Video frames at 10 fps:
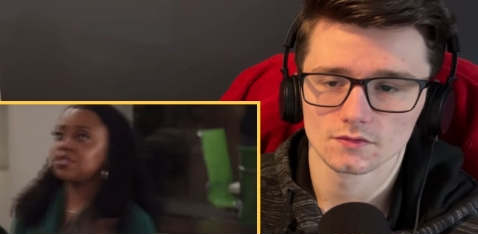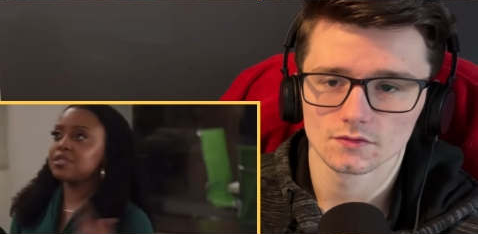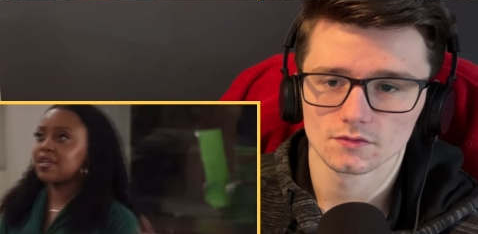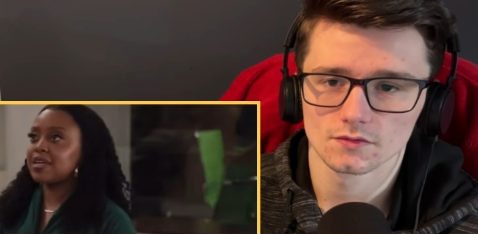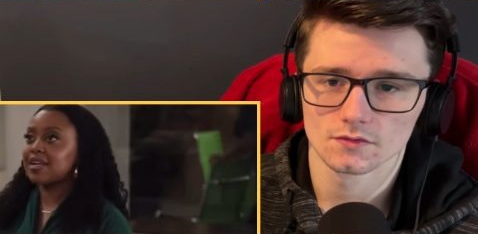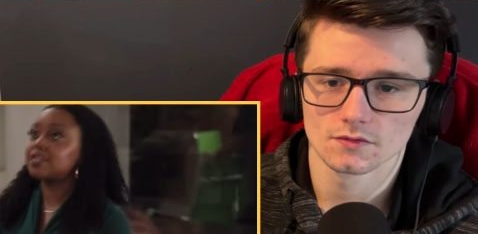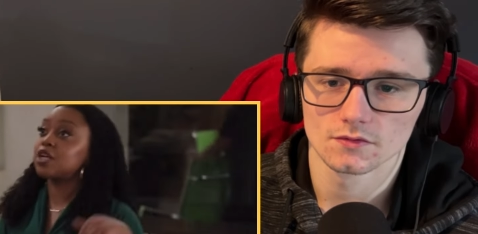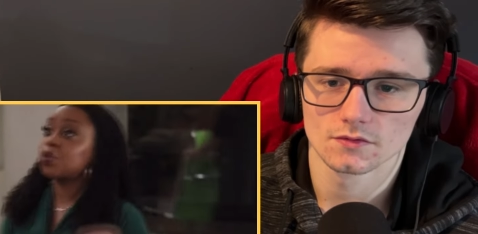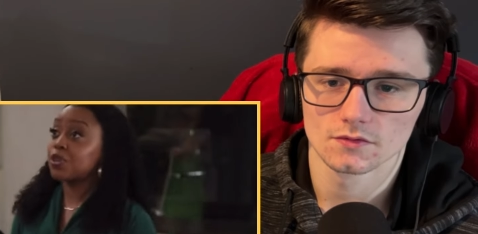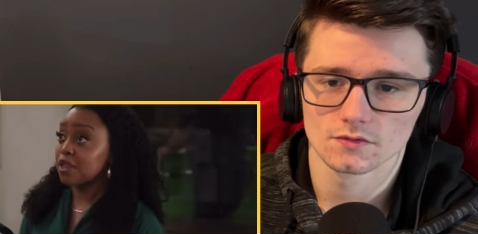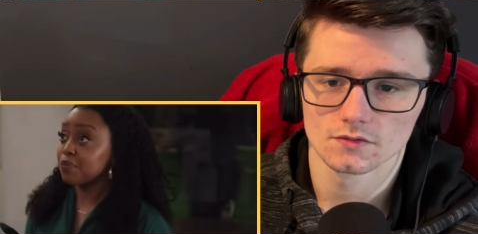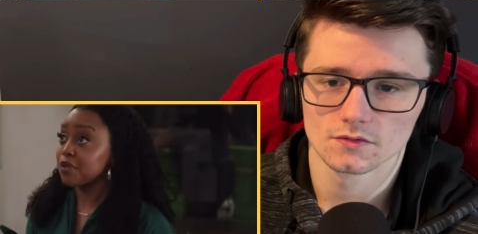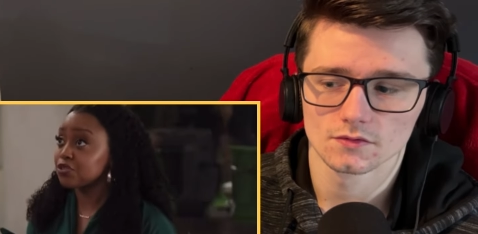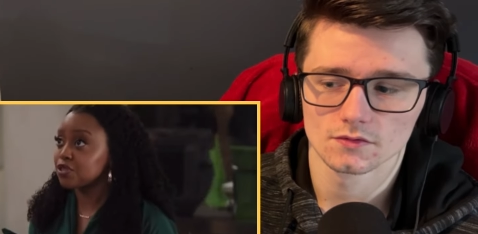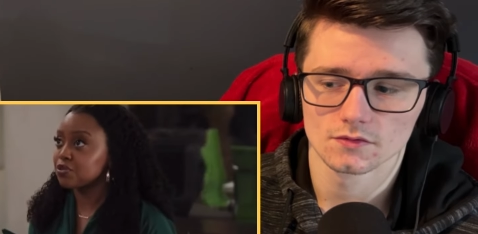Speaker 1: just thinking I'd stick with
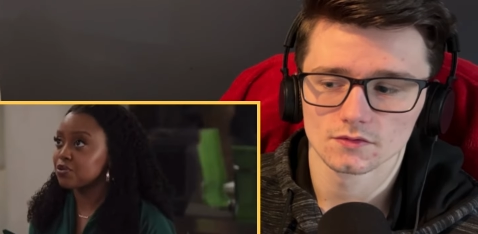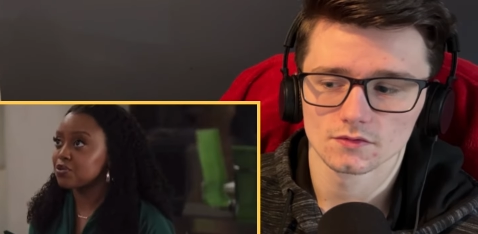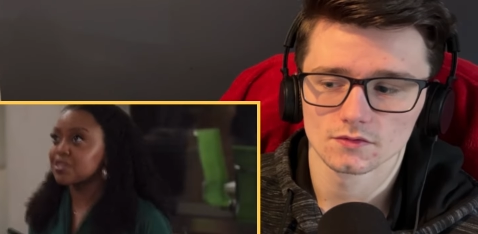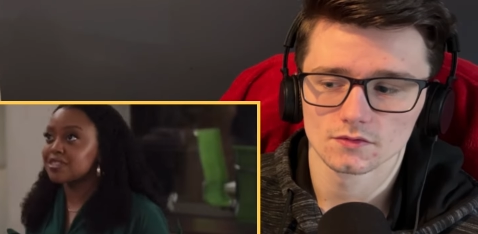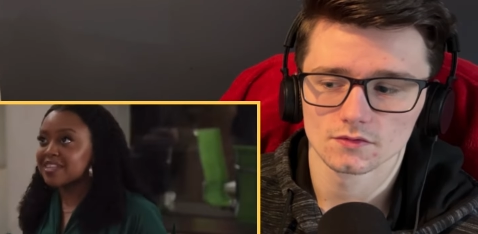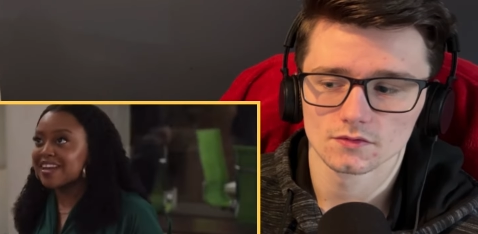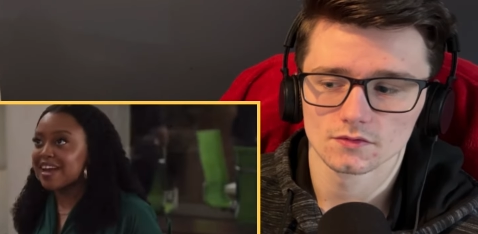elementary schools and stay at